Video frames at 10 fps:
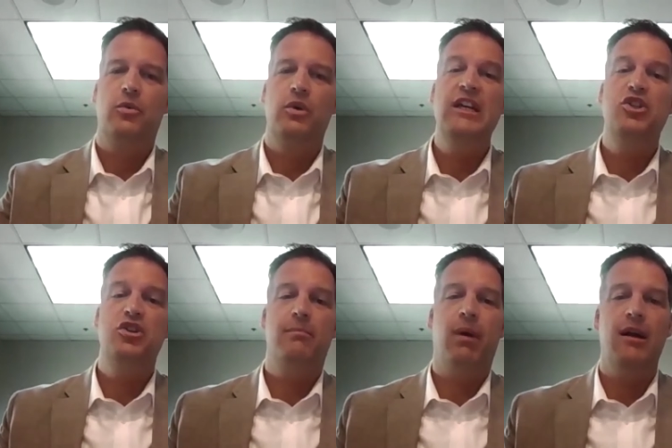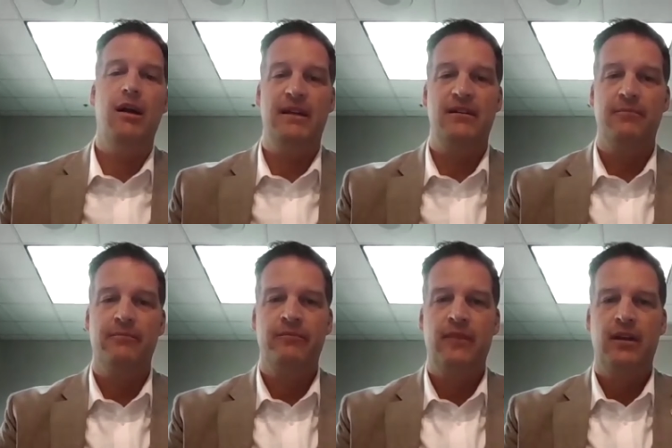through each department.
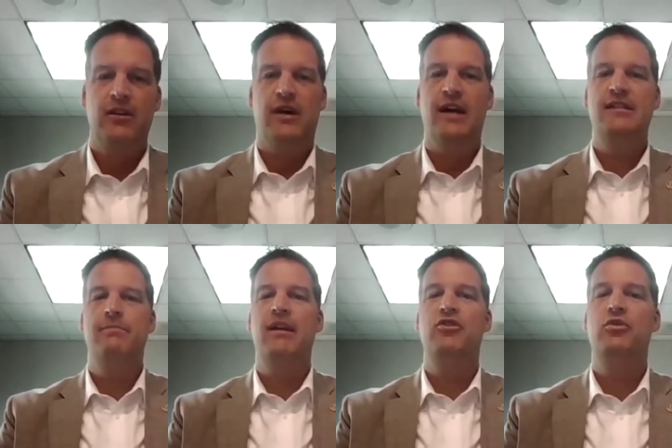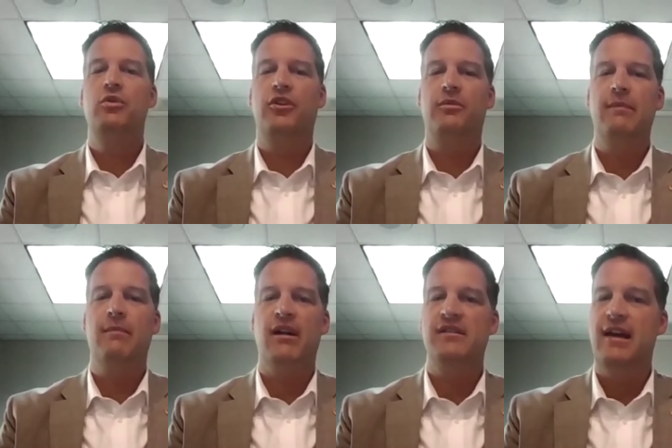So I spent two or three
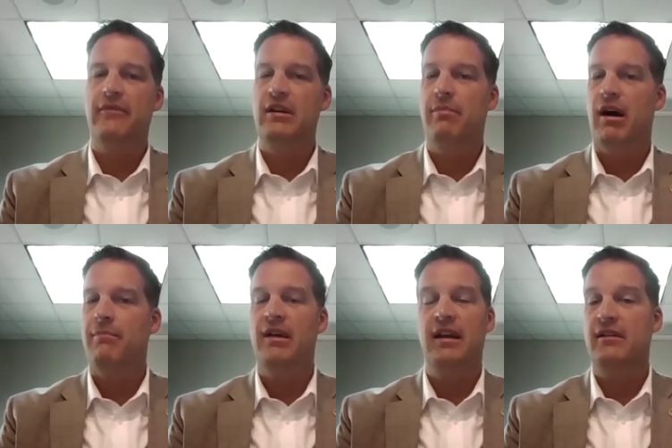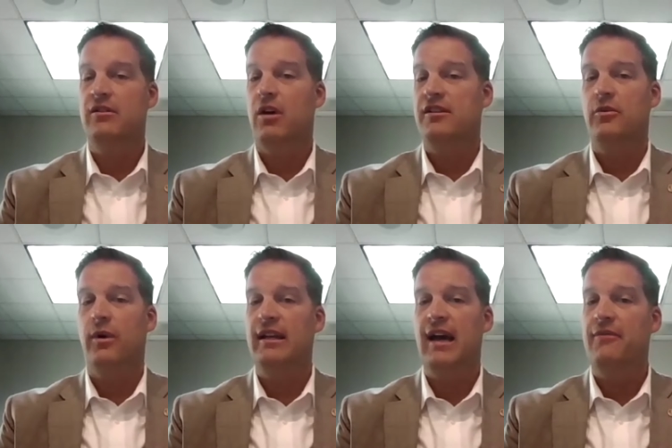months in every department, and
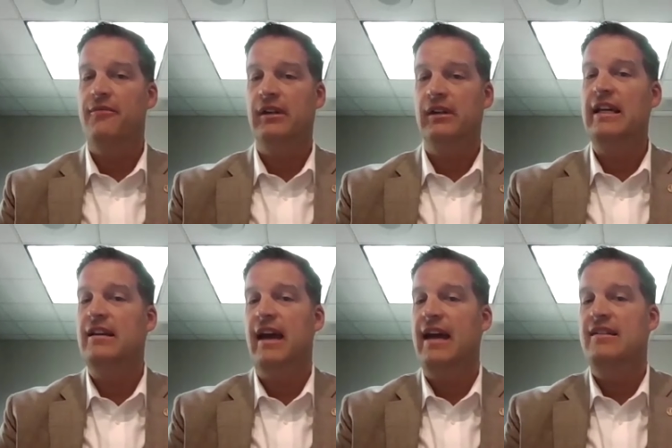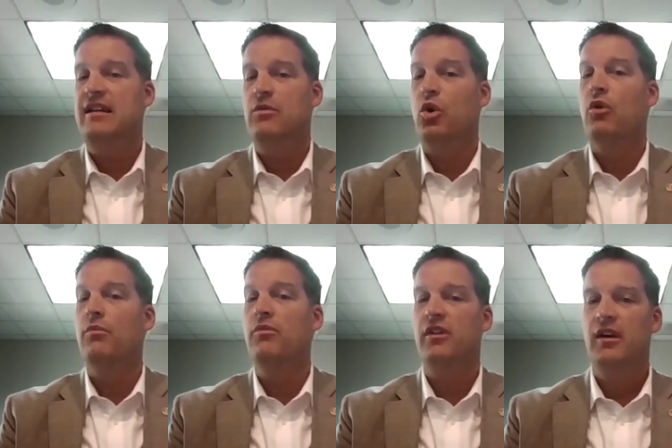consequently, I've cleaned 18
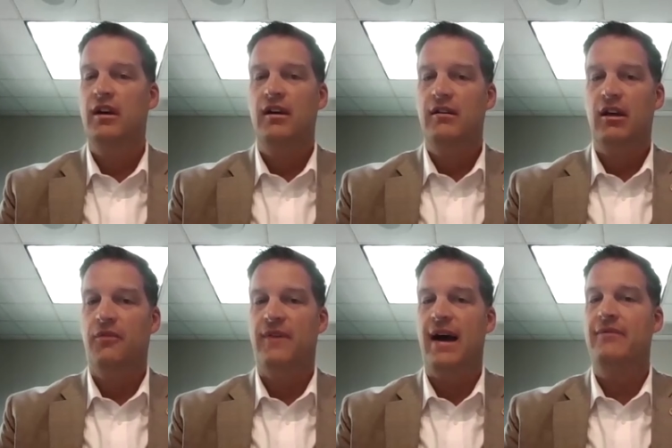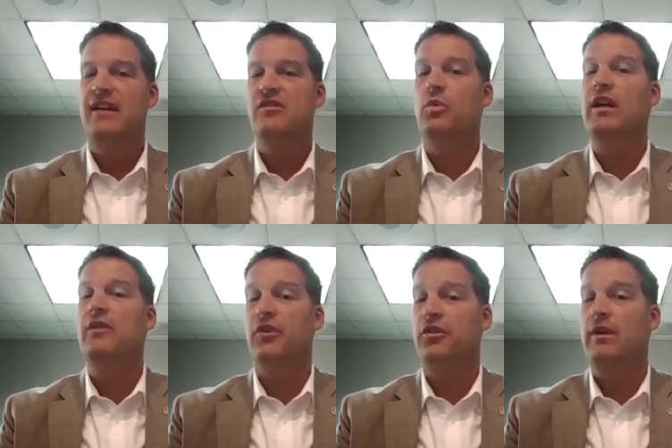rooms, you know, five days a
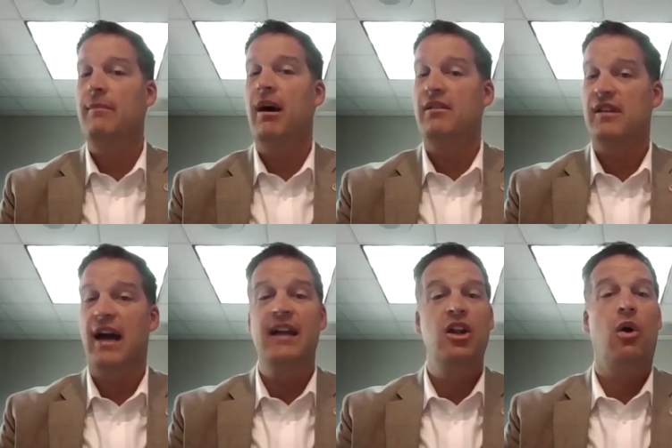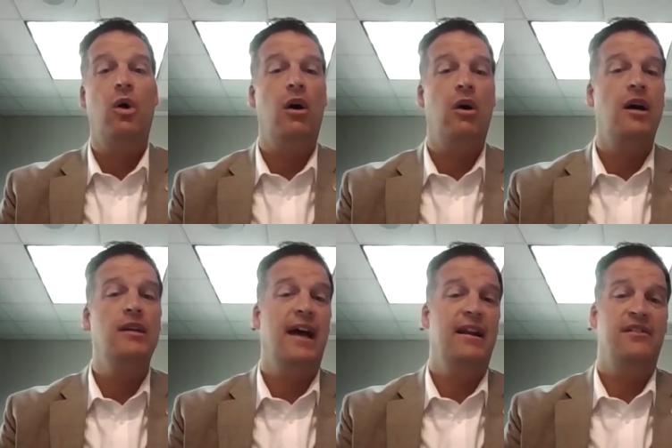week for three months. I know how
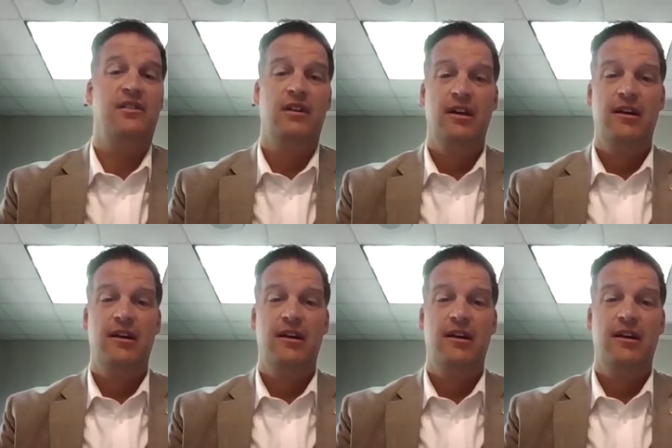hard that is.